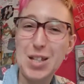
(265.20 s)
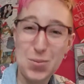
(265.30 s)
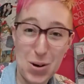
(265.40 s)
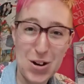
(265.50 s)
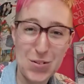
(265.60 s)

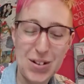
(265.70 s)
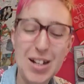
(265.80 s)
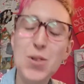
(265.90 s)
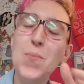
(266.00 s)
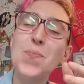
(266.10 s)
part of
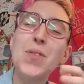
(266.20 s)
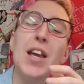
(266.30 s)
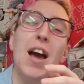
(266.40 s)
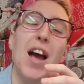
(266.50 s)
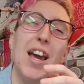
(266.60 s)
it
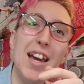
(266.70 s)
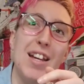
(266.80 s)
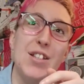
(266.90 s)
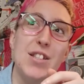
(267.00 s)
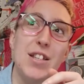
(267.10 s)

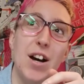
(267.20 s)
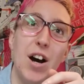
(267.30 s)
is